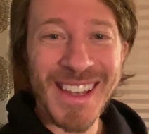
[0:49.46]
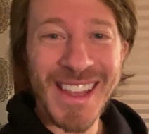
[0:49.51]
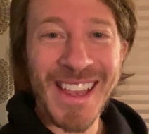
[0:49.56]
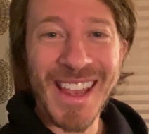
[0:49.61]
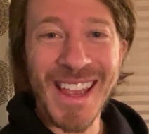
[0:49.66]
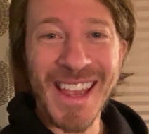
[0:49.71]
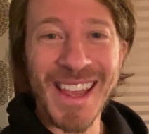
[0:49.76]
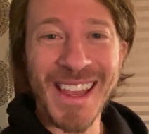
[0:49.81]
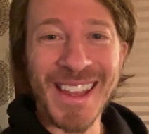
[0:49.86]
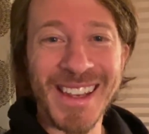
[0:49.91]

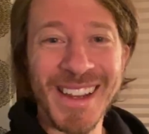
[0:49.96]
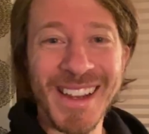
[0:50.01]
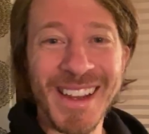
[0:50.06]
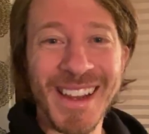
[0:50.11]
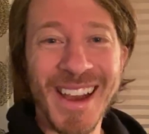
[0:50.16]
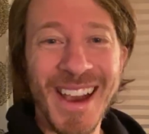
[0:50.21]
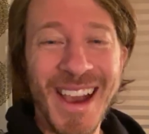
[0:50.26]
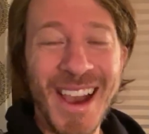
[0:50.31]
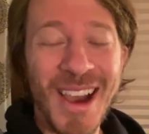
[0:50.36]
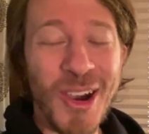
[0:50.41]
And
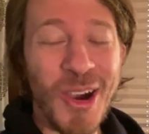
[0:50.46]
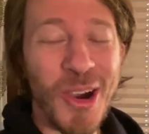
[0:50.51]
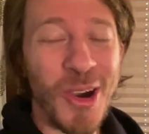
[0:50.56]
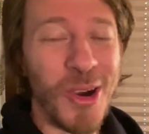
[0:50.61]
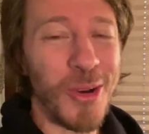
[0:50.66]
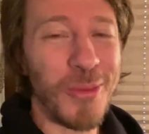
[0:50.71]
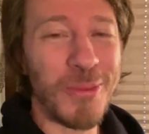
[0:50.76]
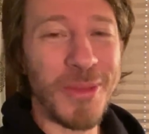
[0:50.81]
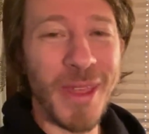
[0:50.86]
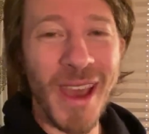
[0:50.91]
uh, I
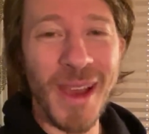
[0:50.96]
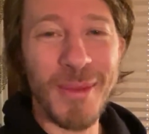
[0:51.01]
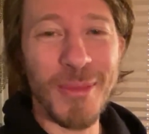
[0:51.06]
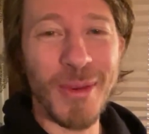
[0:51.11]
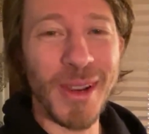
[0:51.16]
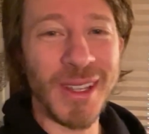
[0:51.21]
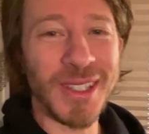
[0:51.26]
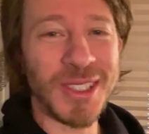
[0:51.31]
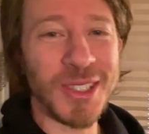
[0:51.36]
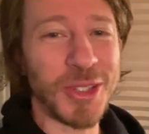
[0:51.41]
hope that
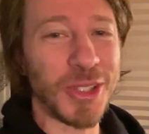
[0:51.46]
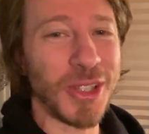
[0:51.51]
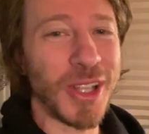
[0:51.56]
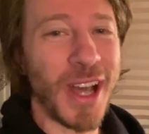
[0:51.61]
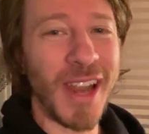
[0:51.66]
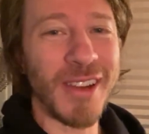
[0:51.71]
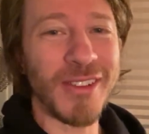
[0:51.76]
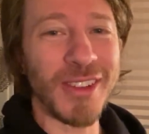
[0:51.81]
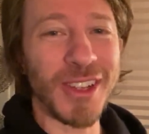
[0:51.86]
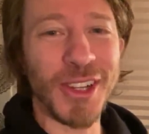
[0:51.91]
brings you a
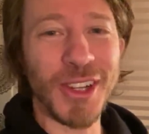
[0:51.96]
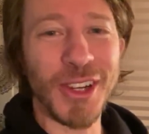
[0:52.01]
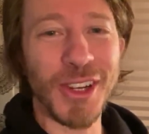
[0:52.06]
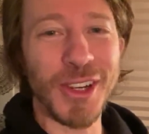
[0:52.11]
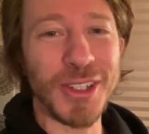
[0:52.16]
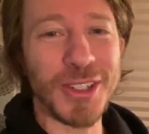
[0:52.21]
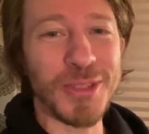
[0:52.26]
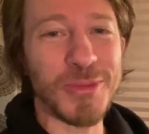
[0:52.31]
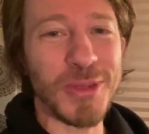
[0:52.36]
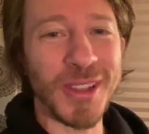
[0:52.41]
lot of
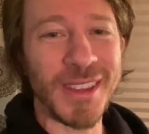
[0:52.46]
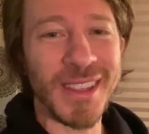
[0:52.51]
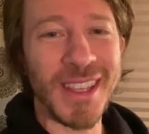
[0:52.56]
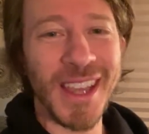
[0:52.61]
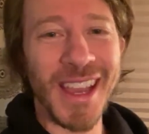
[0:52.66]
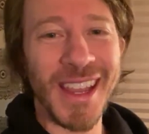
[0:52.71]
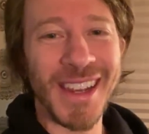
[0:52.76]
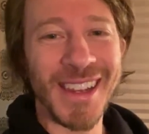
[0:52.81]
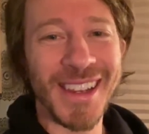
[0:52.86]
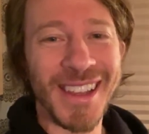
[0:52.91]
encouragement
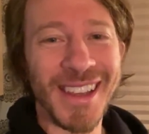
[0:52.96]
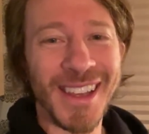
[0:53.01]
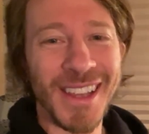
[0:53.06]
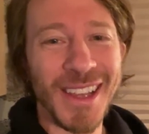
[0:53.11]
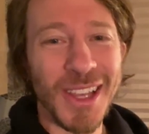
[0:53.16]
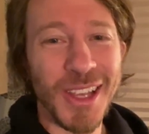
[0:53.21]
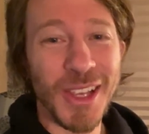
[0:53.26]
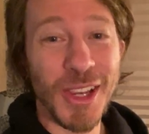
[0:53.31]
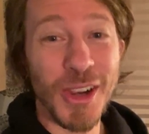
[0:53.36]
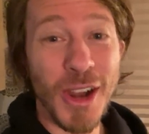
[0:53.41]
that
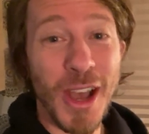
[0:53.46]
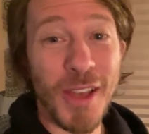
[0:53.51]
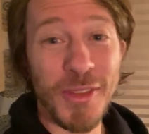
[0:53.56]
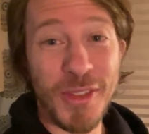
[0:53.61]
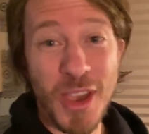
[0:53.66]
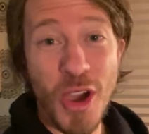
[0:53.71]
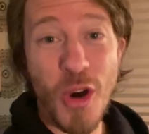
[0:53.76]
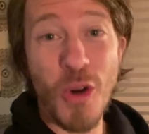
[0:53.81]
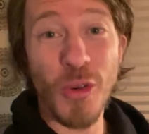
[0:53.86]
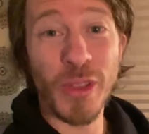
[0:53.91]
you're not
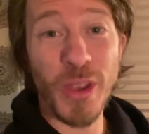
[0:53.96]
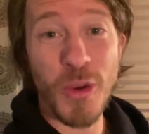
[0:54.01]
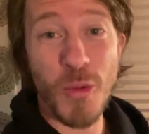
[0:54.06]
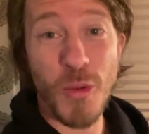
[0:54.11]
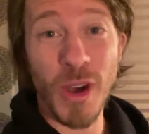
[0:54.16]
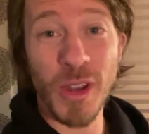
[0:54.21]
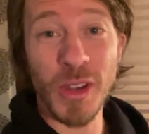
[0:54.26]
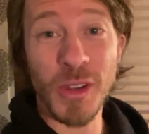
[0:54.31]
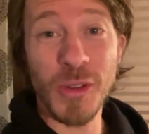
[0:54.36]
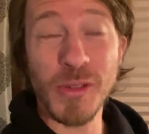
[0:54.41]
the only
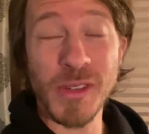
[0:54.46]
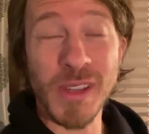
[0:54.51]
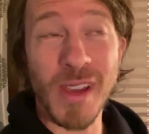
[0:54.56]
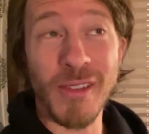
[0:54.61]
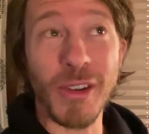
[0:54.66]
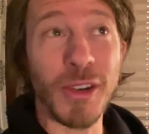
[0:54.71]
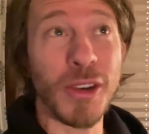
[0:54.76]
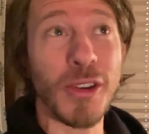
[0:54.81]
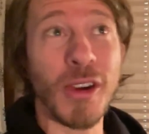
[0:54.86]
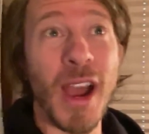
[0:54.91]
one who's
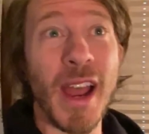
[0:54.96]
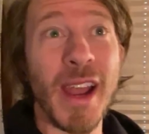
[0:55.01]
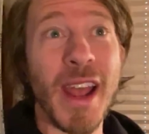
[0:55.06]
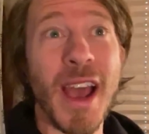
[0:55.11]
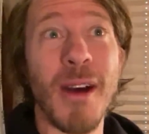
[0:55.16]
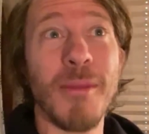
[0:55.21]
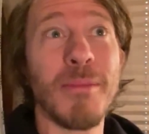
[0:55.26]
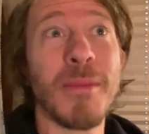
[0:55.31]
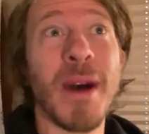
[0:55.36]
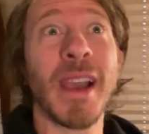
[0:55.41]
ever cried
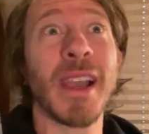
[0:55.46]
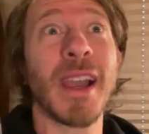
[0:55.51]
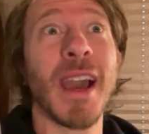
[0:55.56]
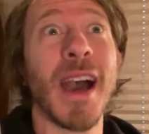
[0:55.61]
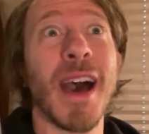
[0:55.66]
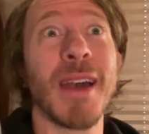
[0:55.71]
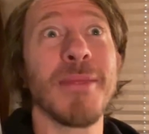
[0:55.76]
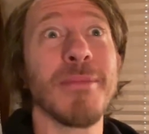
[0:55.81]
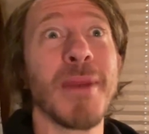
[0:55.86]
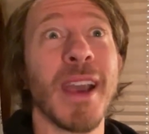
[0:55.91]
out, My
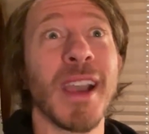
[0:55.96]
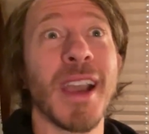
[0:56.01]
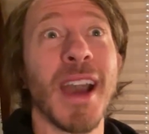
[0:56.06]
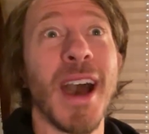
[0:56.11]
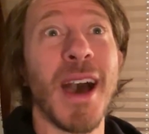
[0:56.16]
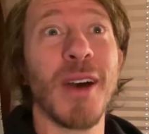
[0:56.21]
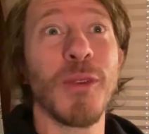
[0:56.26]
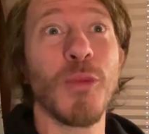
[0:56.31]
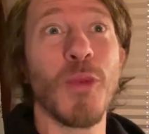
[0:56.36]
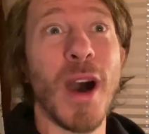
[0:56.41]
God, my
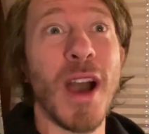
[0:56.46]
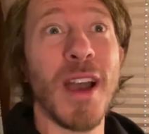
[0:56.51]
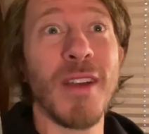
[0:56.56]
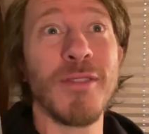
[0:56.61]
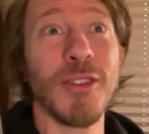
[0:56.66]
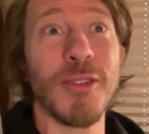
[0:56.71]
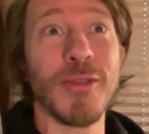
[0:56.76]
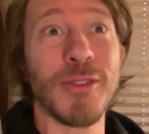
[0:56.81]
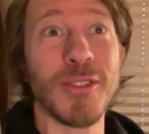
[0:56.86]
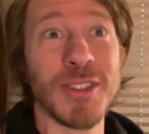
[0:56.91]
God, why
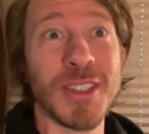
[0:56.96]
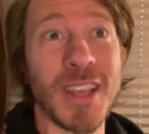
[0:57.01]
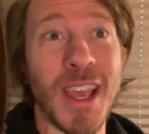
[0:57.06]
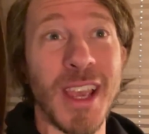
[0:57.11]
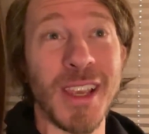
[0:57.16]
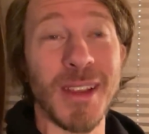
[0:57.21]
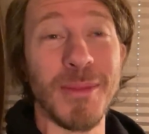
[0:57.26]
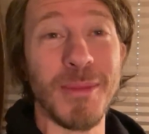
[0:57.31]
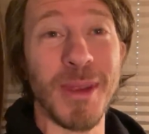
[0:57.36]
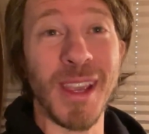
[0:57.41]
have you
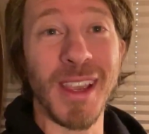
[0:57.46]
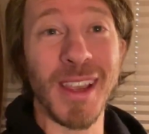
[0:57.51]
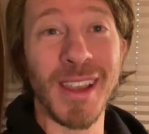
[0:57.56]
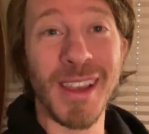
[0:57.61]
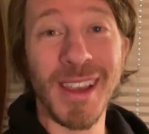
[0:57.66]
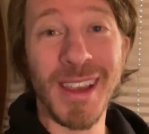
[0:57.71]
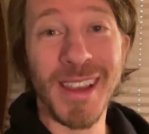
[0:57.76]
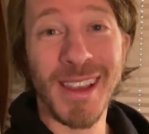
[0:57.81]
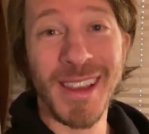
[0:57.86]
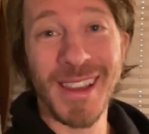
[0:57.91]
forsaken me?
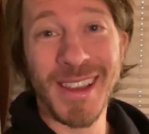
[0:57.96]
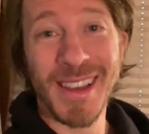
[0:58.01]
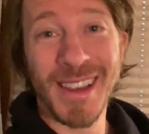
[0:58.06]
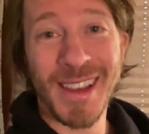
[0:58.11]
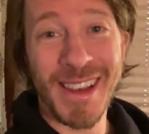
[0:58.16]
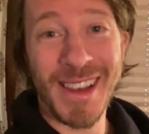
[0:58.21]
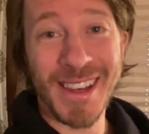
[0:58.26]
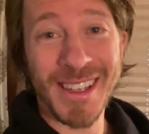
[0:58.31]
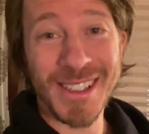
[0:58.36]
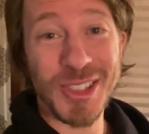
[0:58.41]

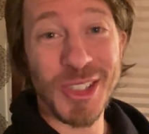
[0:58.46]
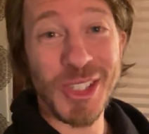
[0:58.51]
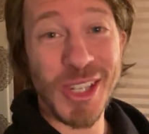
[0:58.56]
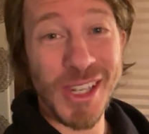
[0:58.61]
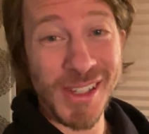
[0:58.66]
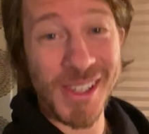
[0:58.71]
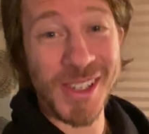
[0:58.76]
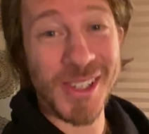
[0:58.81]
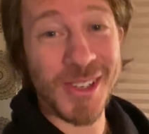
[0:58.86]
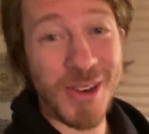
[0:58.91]
Uh,
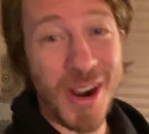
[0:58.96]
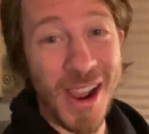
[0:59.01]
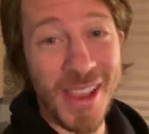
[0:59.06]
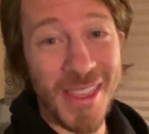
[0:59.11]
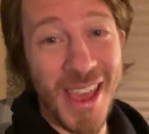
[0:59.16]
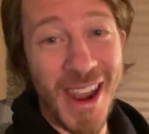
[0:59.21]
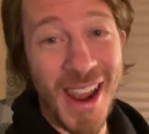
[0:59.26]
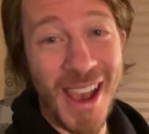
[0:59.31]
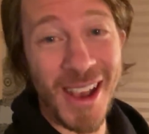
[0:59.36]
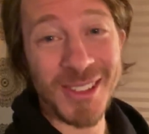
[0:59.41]
Jesus cried
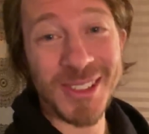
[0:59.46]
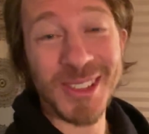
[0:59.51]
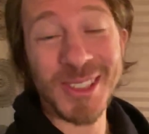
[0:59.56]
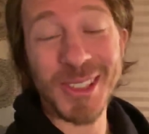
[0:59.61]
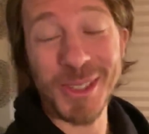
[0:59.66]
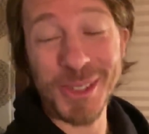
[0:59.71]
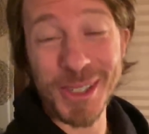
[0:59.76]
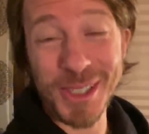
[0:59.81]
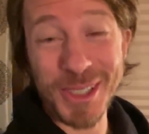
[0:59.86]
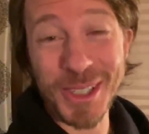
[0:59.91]
that out,
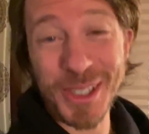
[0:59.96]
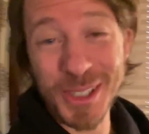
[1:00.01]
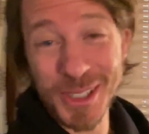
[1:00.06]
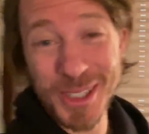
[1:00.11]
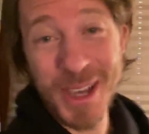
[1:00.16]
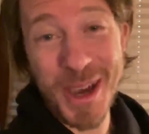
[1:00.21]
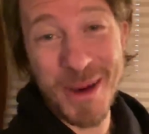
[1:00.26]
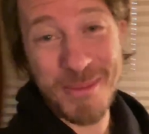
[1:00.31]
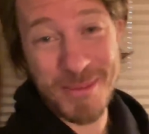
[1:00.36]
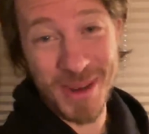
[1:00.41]
so you're in
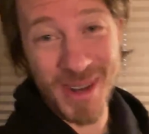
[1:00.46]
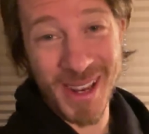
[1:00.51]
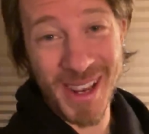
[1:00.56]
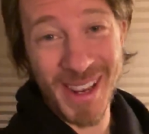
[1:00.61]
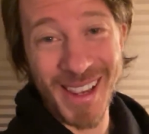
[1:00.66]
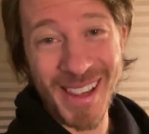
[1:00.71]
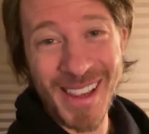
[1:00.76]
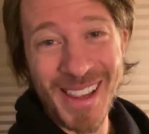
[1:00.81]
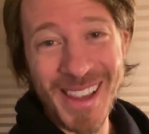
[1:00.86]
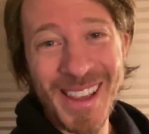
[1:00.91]
good
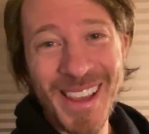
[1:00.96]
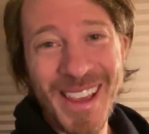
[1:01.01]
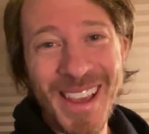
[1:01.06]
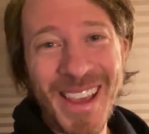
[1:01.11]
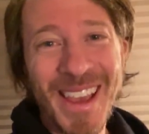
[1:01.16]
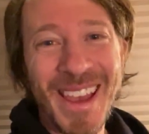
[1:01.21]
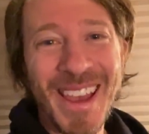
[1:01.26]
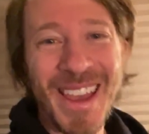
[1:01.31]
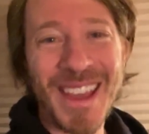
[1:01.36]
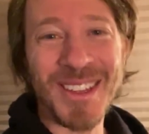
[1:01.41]
company
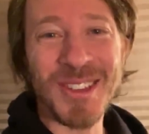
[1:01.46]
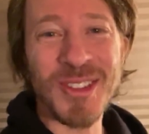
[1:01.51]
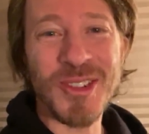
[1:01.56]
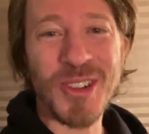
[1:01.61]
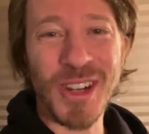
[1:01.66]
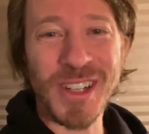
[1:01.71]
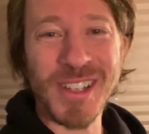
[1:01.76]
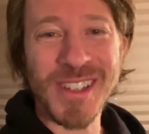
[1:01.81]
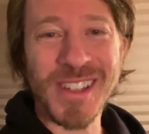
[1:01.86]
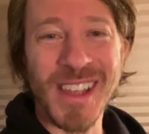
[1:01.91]
and
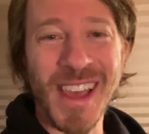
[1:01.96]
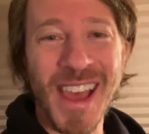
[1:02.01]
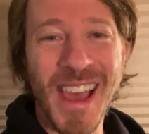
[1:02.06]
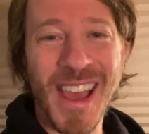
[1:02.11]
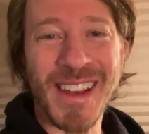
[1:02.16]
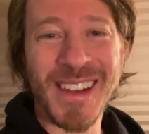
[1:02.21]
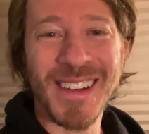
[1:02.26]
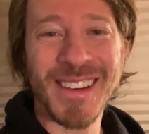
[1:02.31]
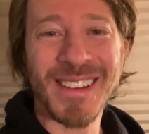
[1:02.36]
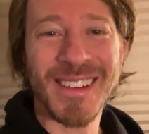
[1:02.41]
trust
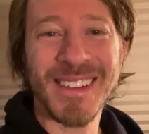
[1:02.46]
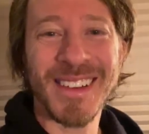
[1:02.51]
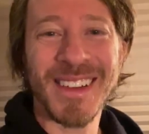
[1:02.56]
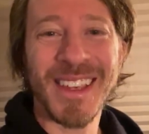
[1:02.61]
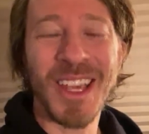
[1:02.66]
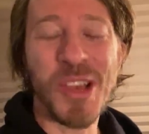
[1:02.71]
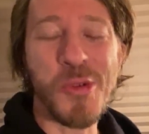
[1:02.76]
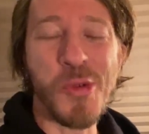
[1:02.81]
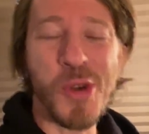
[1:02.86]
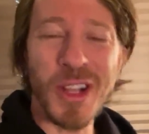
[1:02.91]
that
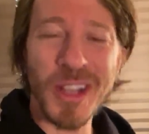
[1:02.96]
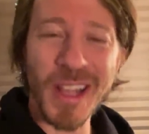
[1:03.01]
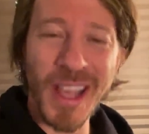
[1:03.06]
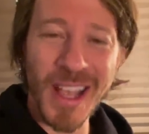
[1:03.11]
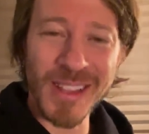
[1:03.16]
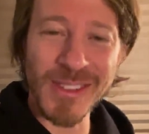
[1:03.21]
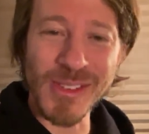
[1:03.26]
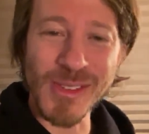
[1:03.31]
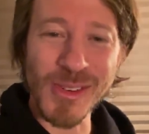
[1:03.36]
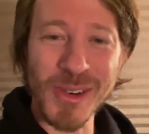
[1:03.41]
He will
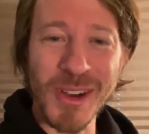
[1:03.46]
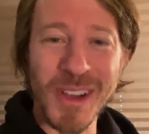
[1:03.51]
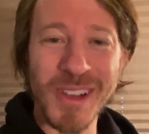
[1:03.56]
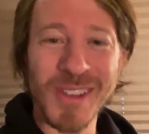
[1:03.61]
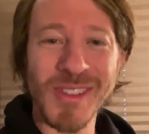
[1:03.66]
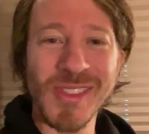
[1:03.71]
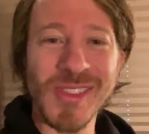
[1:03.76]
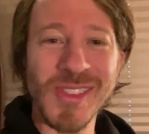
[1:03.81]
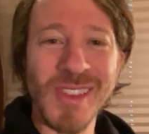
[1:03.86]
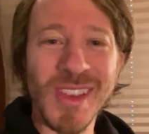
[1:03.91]
answer us,